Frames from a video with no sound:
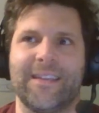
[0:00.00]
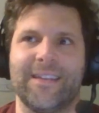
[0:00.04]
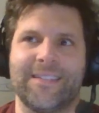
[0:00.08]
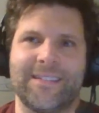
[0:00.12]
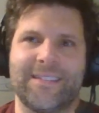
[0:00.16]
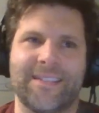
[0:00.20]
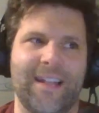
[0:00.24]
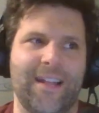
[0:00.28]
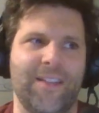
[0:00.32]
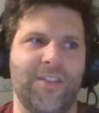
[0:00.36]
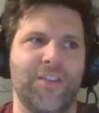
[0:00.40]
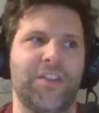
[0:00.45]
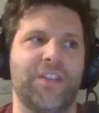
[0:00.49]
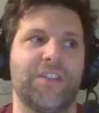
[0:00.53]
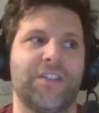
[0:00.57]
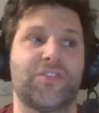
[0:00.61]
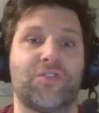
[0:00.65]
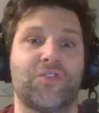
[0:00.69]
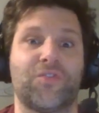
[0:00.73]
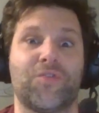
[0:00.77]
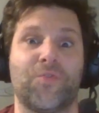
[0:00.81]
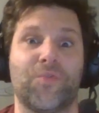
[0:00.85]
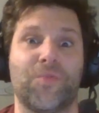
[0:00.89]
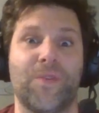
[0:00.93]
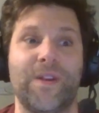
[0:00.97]
It's not like it's
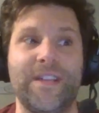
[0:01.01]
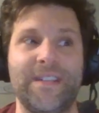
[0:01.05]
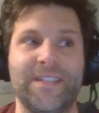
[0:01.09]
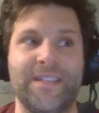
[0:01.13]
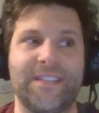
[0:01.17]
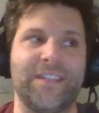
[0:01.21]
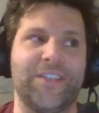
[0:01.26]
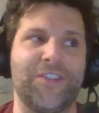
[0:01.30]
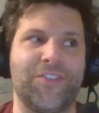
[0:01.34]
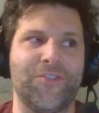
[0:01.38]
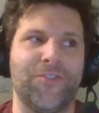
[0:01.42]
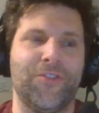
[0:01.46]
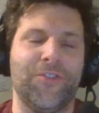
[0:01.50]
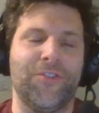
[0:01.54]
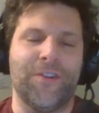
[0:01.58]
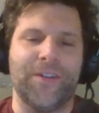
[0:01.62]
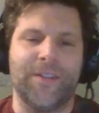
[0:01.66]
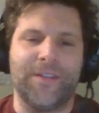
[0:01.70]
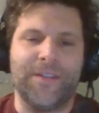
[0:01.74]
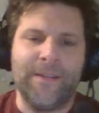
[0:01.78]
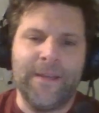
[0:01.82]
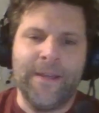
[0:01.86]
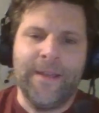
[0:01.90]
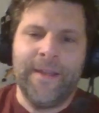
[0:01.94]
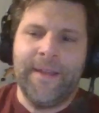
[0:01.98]
crazy
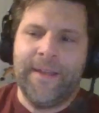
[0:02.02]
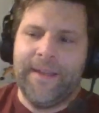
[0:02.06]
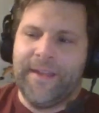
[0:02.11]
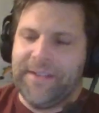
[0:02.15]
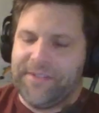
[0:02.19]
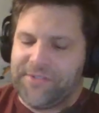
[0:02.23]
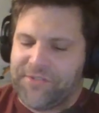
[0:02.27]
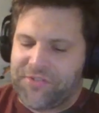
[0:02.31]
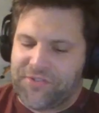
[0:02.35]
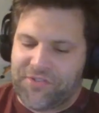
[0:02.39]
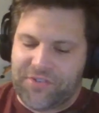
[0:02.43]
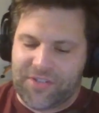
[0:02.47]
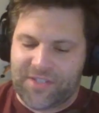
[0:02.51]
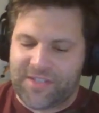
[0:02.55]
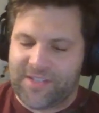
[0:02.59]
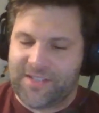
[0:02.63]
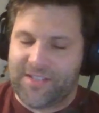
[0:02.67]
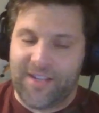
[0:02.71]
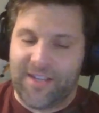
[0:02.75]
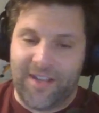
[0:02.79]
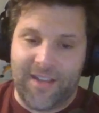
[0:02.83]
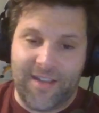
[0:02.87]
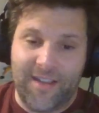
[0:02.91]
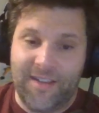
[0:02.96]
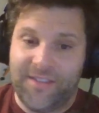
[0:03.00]
good. It's just
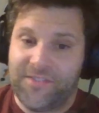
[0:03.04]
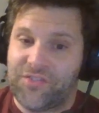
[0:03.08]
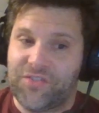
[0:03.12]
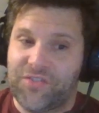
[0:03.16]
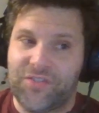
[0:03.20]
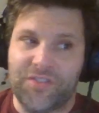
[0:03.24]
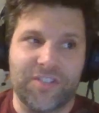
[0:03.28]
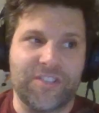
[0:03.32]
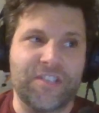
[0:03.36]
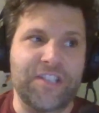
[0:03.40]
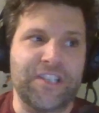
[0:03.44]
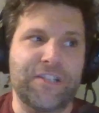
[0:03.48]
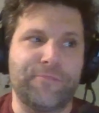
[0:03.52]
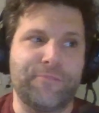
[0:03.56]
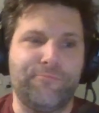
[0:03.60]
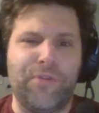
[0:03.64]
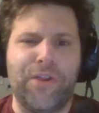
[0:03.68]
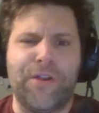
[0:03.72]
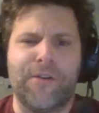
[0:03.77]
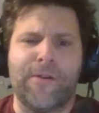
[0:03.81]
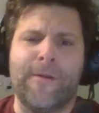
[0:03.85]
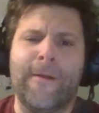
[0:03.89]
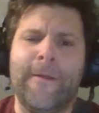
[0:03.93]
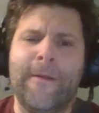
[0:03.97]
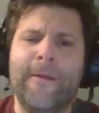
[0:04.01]
a
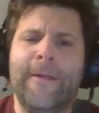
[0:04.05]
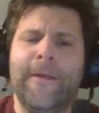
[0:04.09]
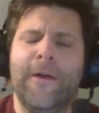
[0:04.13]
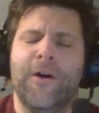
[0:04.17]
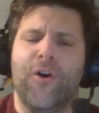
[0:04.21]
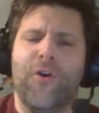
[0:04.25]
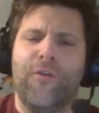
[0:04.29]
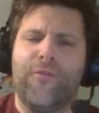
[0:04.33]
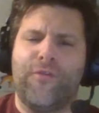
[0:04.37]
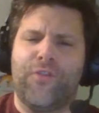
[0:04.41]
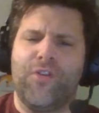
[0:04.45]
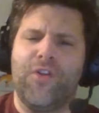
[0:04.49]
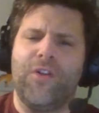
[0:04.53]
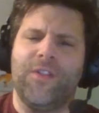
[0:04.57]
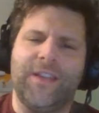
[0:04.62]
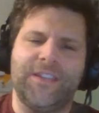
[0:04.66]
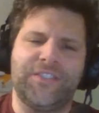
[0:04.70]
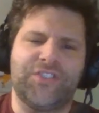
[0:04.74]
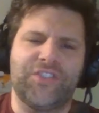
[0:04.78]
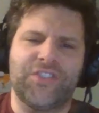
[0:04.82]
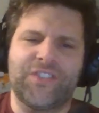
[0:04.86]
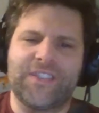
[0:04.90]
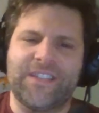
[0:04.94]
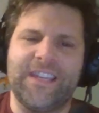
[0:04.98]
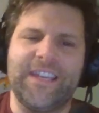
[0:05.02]
spear. Overall, I
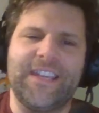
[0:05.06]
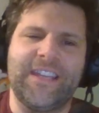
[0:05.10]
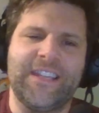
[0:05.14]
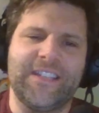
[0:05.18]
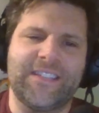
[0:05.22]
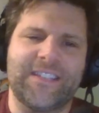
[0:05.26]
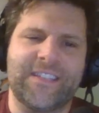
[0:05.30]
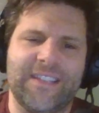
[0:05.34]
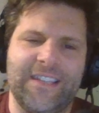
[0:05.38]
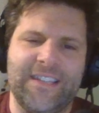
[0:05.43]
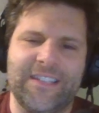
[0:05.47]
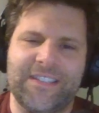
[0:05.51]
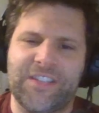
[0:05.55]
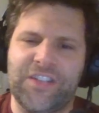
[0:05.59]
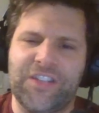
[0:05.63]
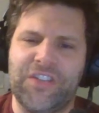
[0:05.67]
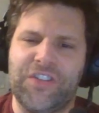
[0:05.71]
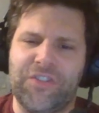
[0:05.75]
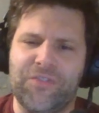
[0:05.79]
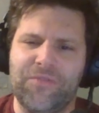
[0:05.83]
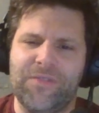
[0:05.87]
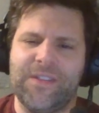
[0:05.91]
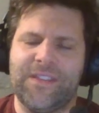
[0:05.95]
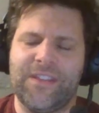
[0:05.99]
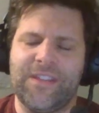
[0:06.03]
just think it's a
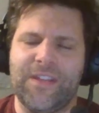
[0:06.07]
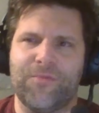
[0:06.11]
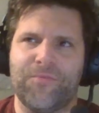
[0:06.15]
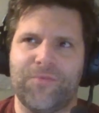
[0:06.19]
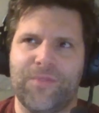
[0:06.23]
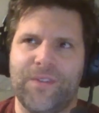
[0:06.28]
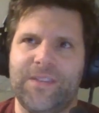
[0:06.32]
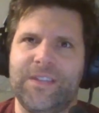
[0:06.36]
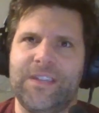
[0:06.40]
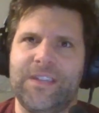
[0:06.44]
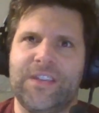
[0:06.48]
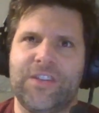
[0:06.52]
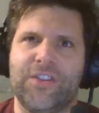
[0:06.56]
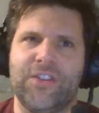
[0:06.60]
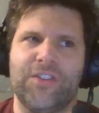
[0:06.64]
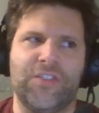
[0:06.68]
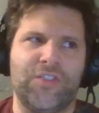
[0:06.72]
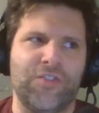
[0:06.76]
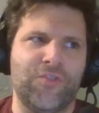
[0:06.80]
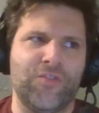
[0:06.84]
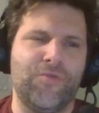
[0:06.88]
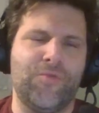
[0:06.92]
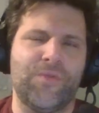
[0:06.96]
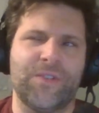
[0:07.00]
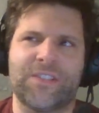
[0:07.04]
unit that really could
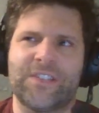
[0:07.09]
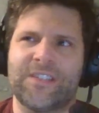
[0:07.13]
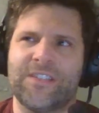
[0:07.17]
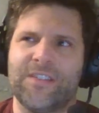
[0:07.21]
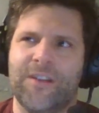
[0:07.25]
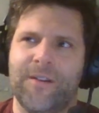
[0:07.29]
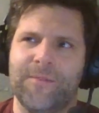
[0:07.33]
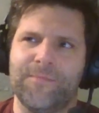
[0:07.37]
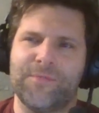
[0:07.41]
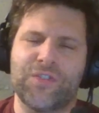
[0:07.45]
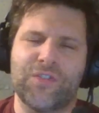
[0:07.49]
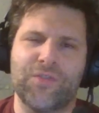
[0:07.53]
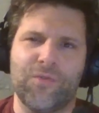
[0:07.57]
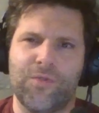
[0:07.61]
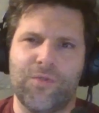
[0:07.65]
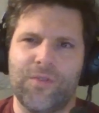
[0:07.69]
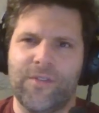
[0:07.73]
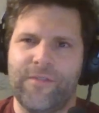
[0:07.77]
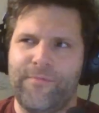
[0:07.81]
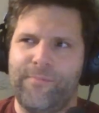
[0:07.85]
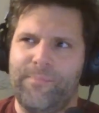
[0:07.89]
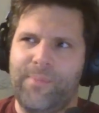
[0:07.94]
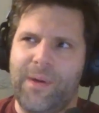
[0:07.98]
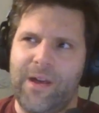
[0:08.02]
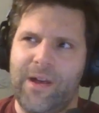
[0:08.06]
do with some sort
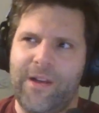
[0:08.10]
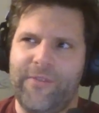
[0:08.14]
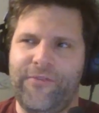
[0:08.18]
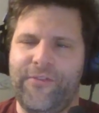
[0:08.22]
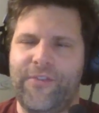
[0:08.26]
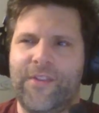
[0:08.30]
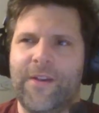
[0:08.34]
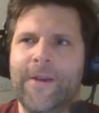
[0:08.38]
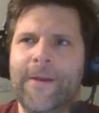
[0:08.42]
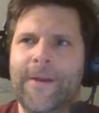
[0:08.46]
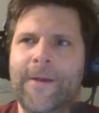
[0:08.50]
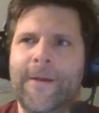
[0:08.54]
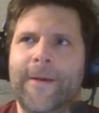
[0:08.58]
of buff.